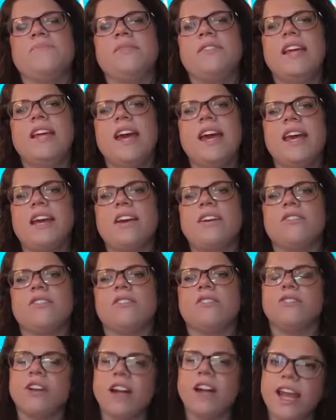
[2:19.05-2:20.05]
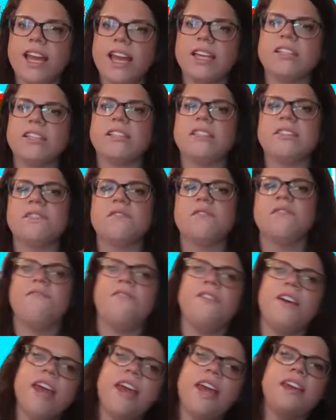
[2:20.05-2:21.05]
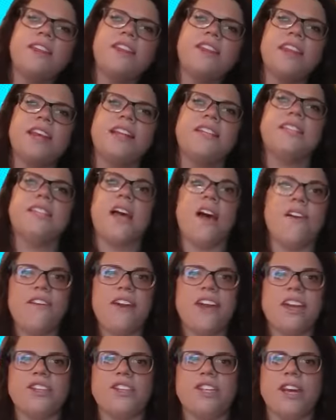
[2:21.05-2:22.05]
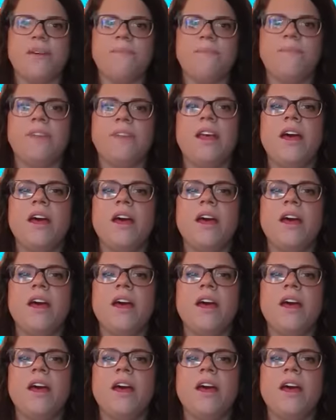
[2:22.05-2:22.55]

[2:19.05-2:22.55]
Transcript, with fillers: like grace, faith, and salvation.